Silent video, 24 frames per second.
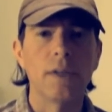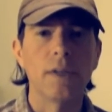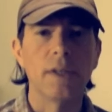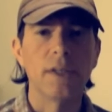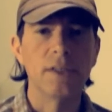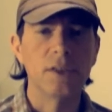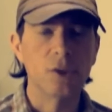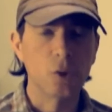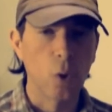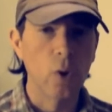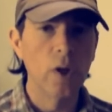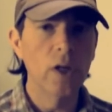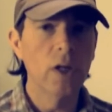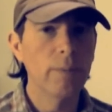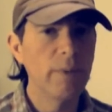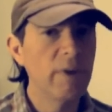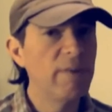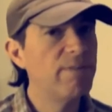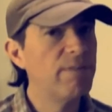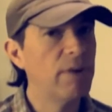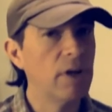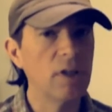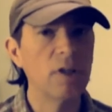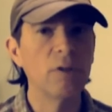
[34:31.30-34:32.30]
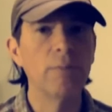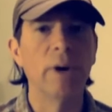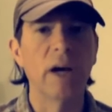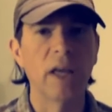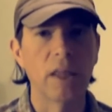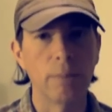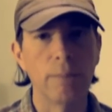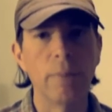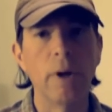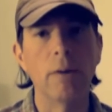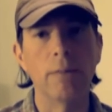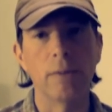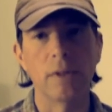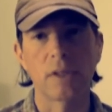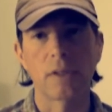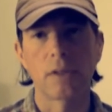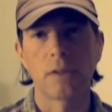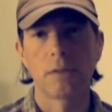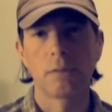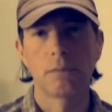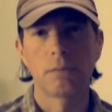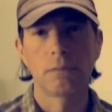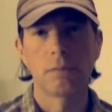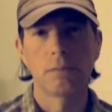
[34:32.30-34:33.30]
is going to be funded by the public
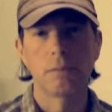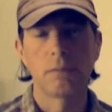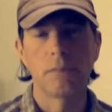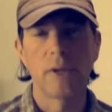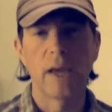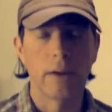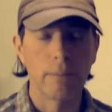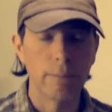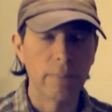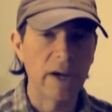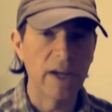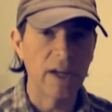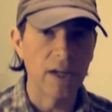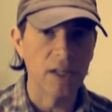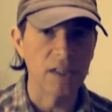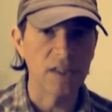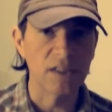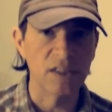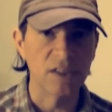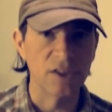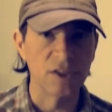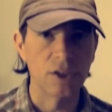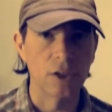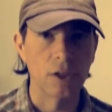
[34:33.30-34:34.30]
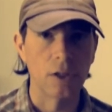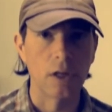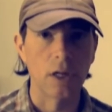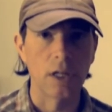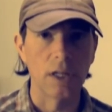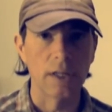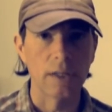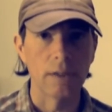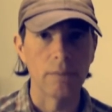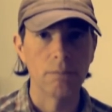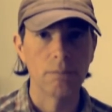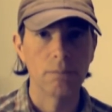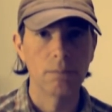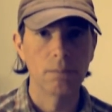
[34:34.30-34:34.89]
and by us internally.